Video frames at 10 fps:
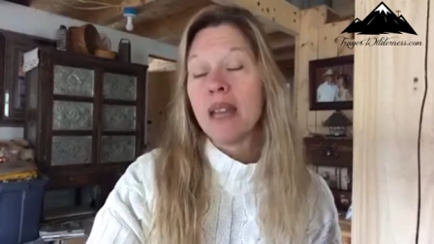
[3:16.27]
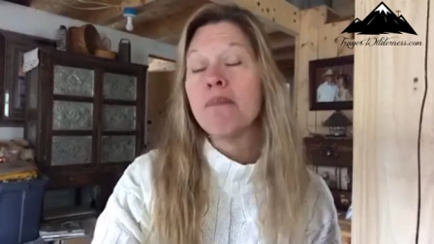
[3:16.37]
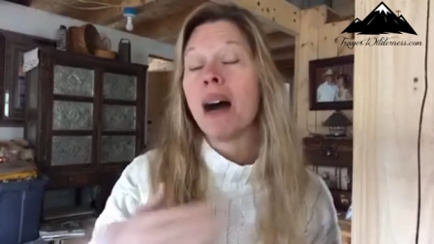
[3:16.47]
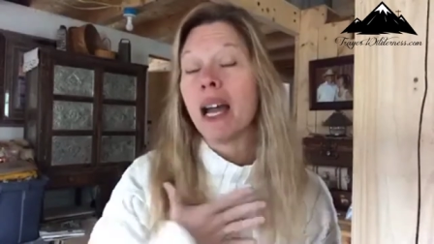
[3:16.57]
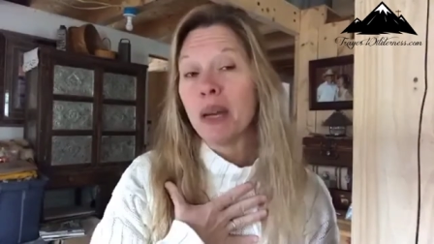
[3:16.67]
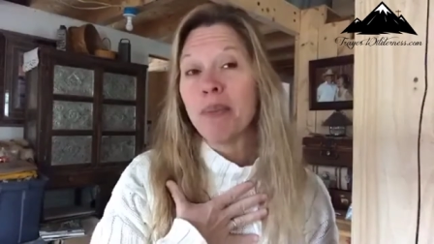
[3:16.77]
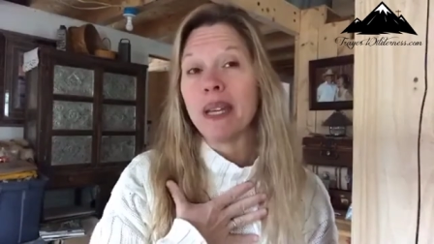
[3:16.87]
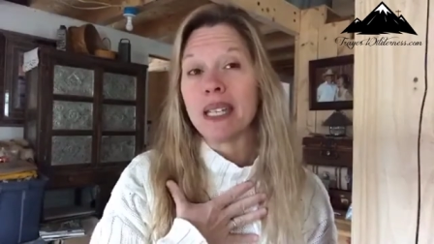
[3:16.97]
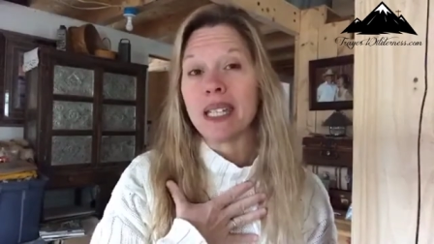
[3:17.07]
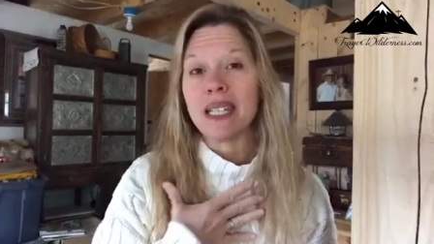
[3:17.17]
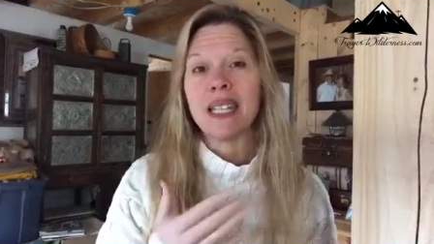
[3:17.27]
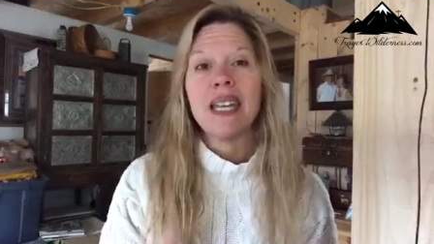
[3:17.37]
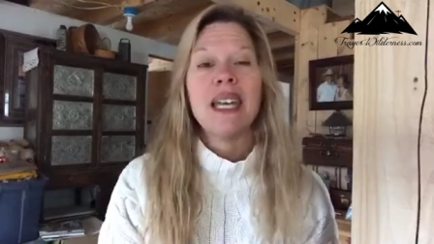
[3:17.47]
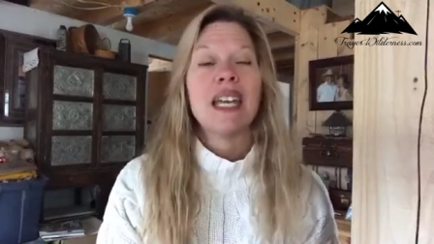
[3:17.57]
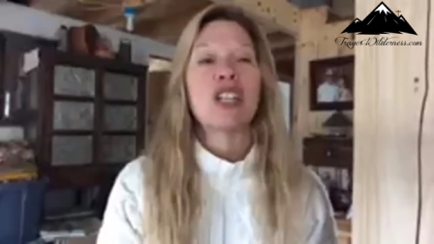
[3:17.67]
in my opinion,
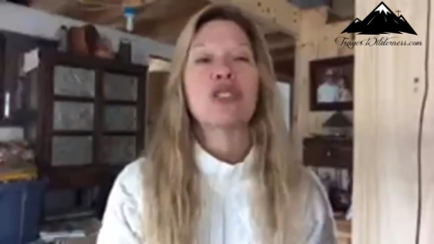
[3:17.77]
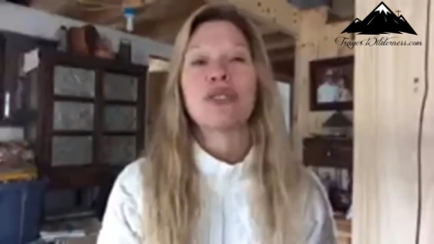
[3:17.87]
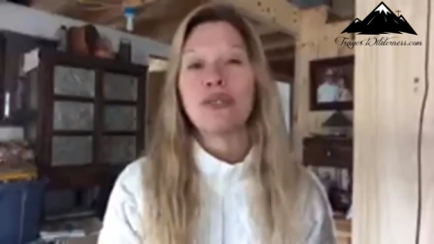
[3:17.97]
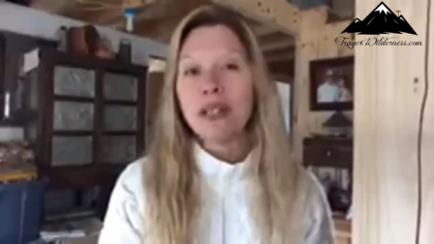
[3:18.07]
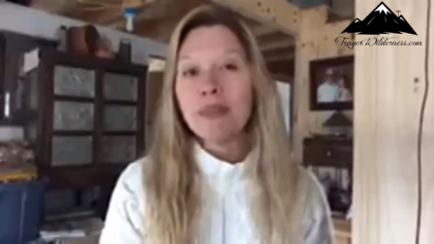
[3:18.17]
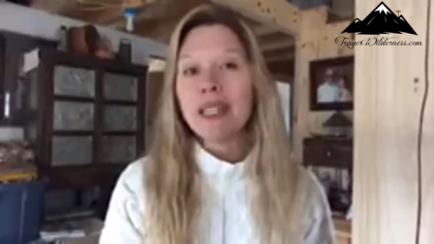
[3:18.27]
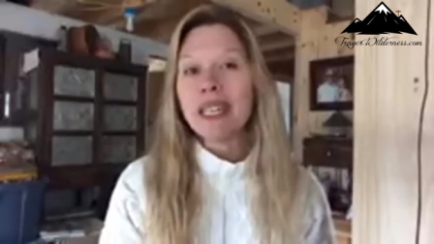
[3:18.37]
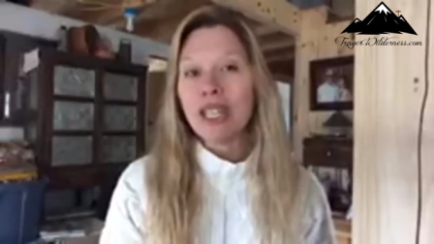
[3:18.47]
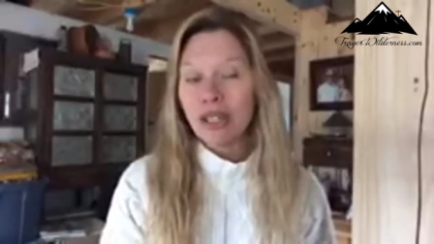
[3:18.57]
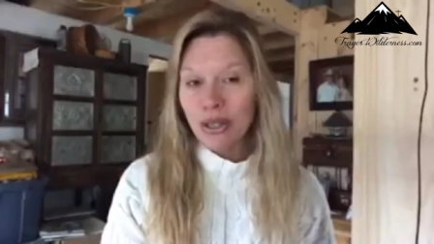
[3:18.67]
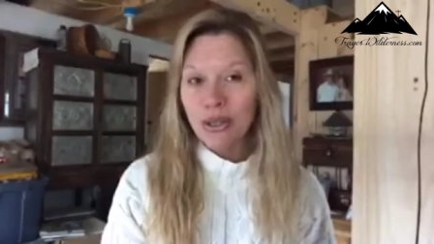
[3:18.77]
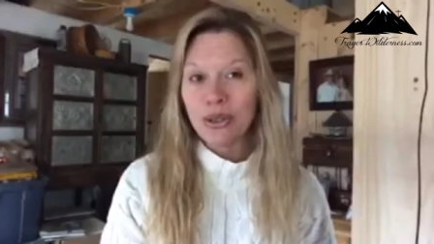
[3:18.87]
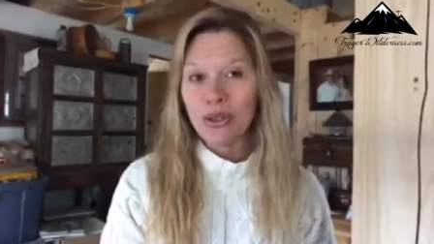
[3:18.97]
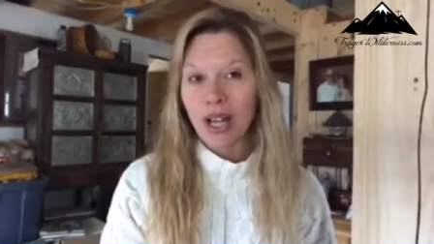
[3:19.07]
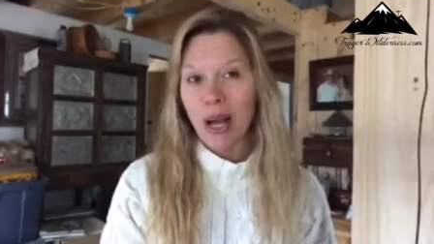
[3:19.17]
extremely
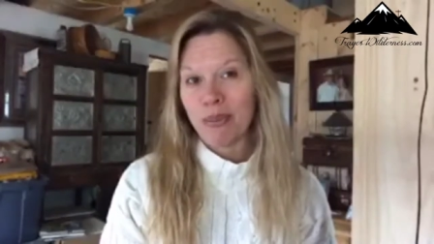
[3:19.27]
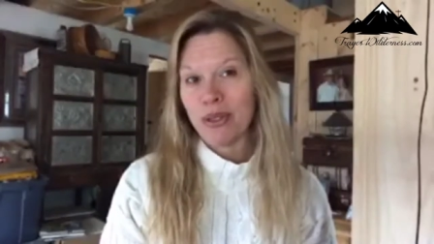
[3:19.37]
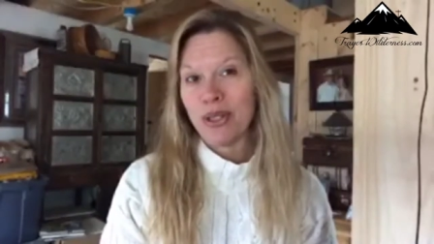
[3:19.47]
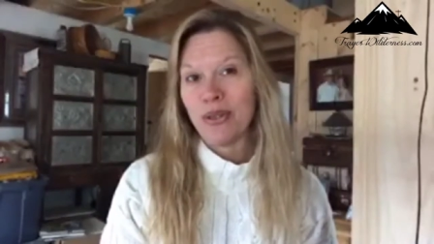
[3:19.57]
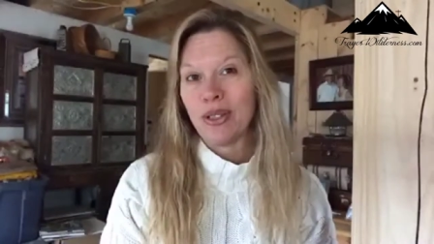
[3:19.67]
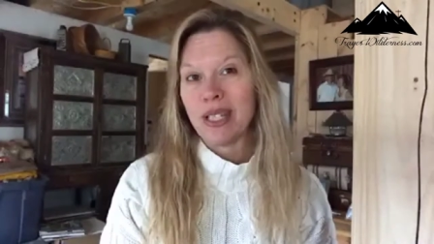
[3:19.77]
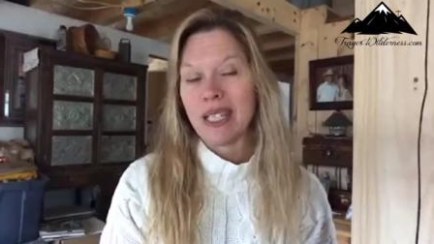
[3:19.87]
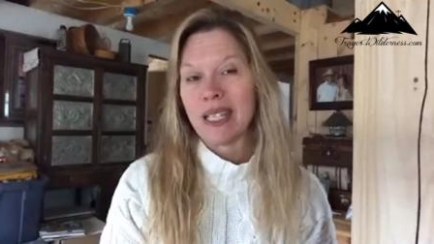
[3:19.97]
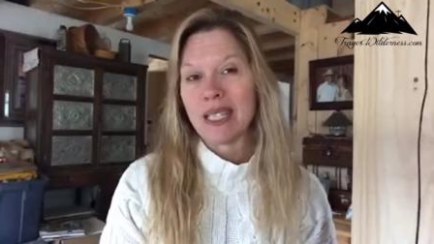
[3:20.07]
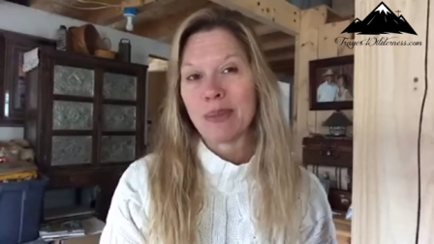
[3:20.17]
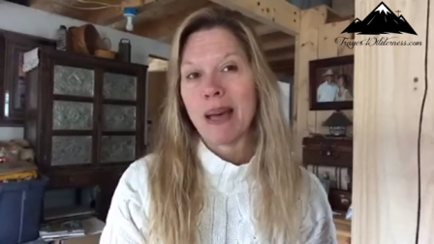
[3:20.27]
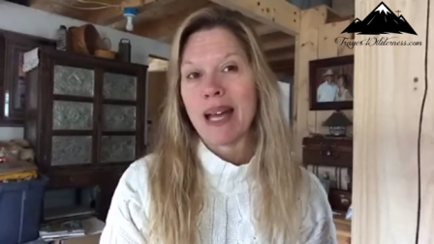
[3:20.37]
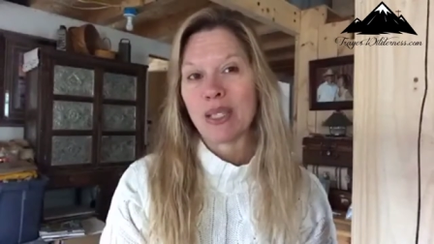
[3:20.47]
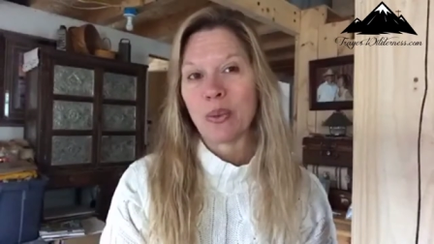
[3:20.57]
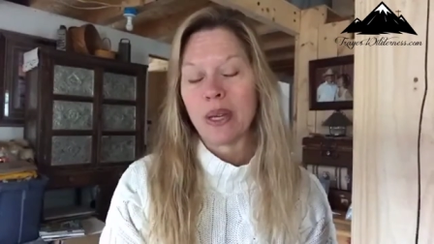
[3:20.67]
huge opportunity this
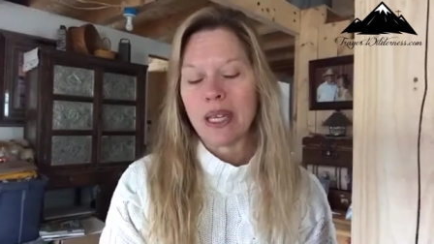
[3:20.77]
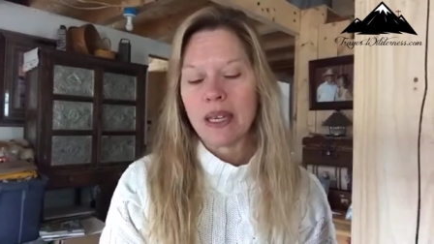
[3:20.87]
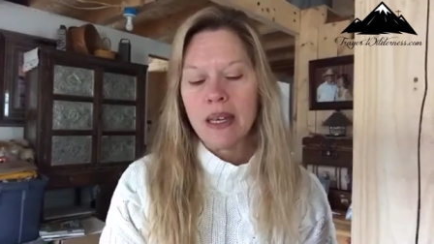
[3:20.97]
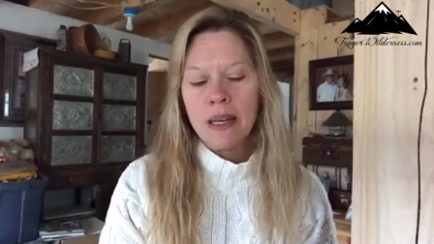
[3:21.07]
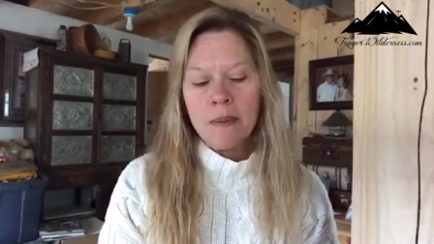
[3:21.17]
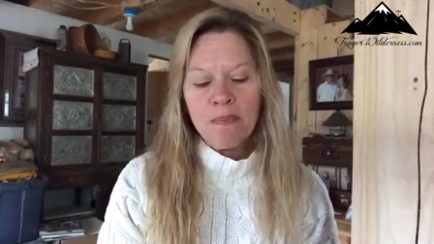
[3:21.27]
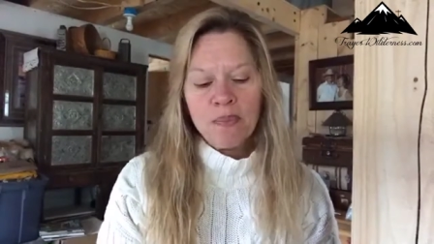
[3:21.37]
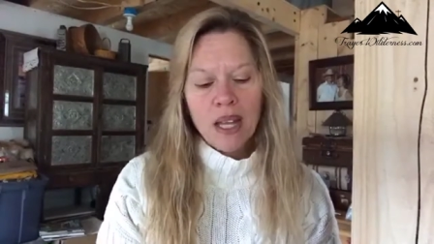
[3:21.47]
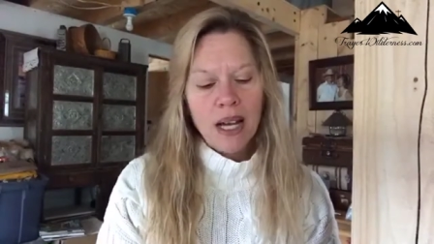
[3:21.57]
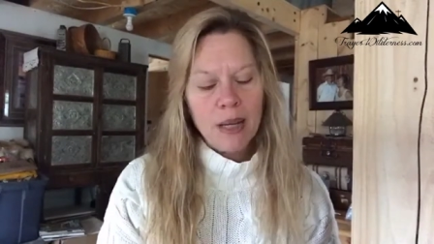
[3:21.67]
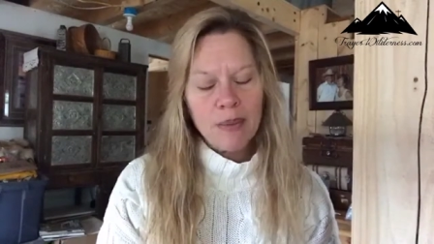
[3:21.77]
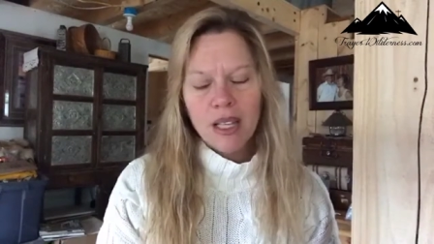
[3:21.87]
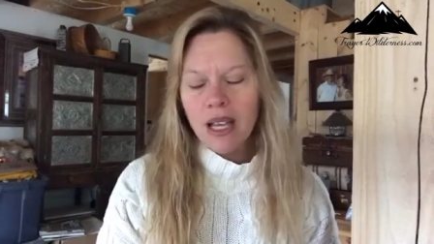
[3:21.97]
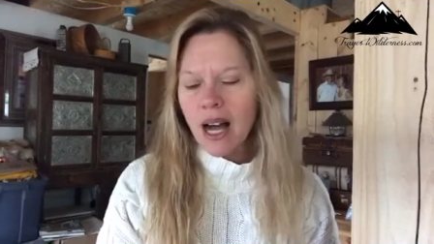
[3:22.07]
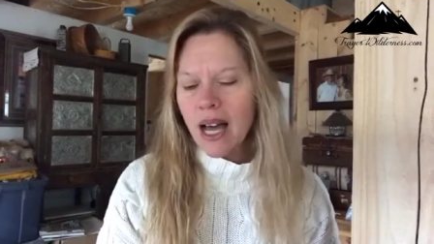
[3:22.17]
past week
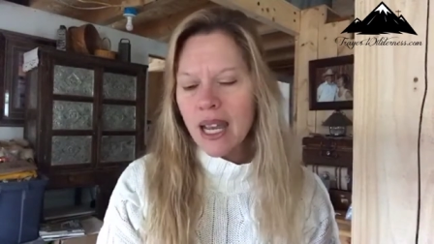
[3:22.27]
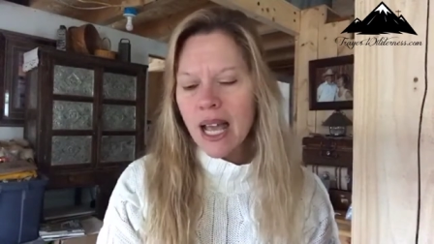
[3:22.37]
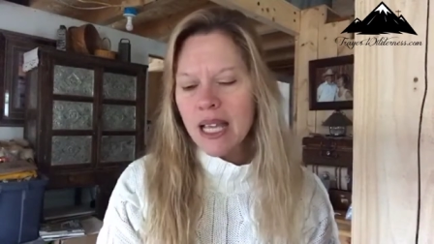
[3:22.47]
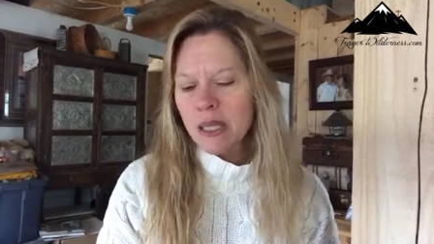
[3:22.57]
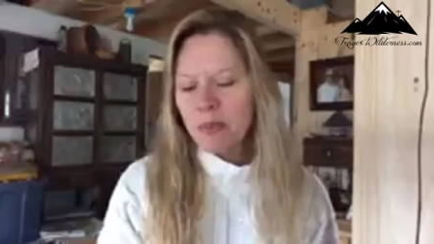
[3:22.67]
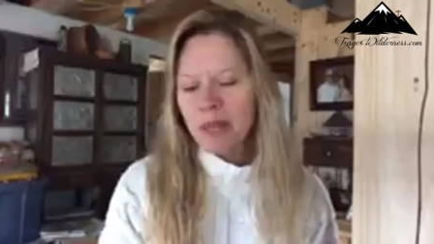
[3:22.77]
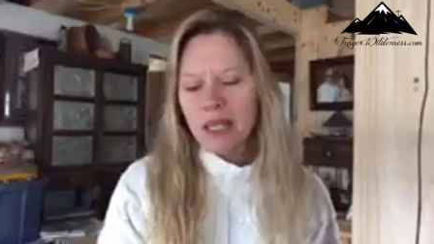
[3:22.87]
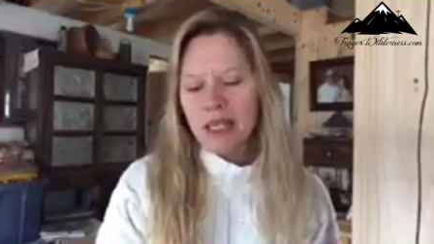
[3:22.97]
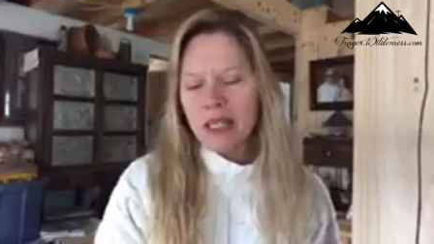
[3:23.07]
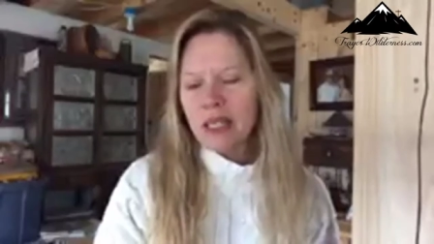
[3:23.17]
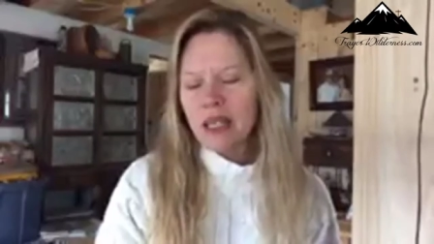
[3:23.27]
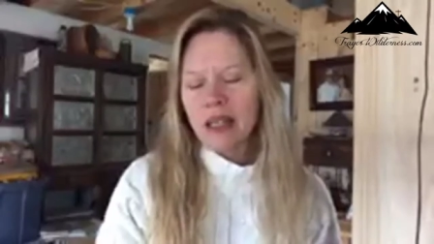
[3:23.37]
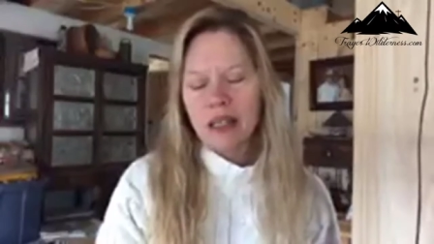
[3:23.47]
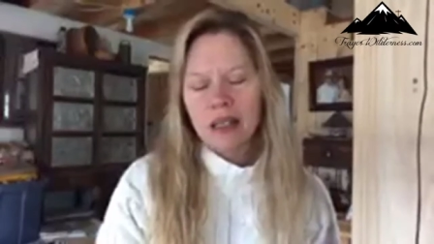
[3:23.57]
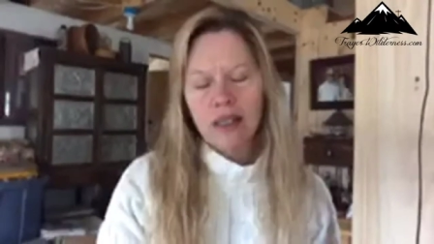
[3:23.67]
um, God has been